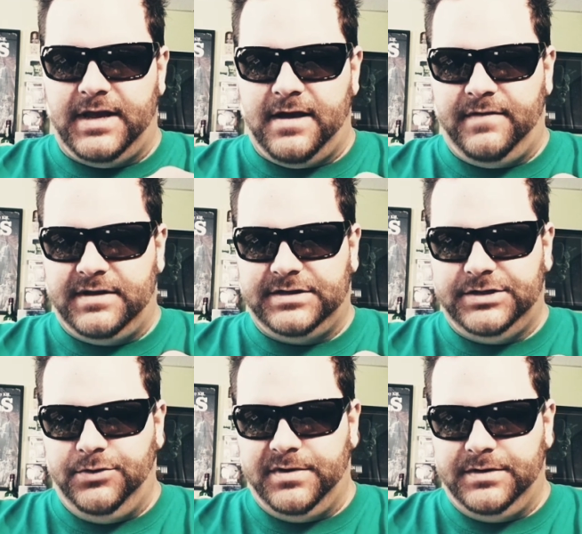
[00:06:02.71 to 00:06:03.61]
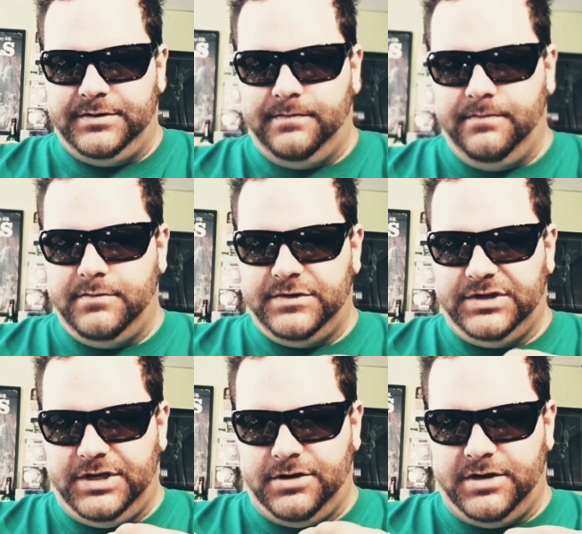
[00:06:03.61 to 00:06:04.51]
have that stupid
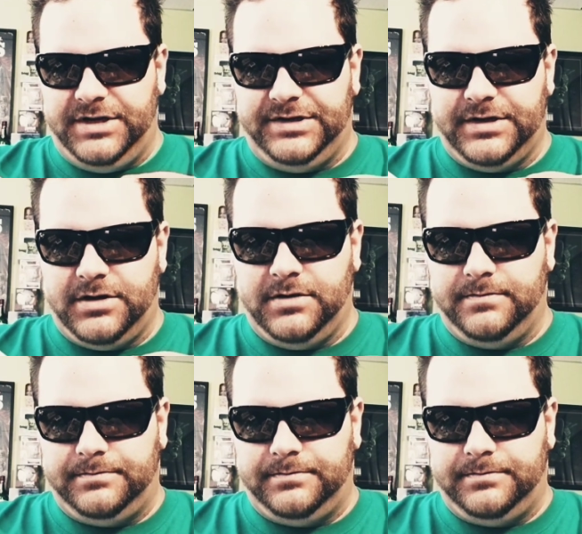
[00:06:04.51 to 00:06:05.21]
security sticker.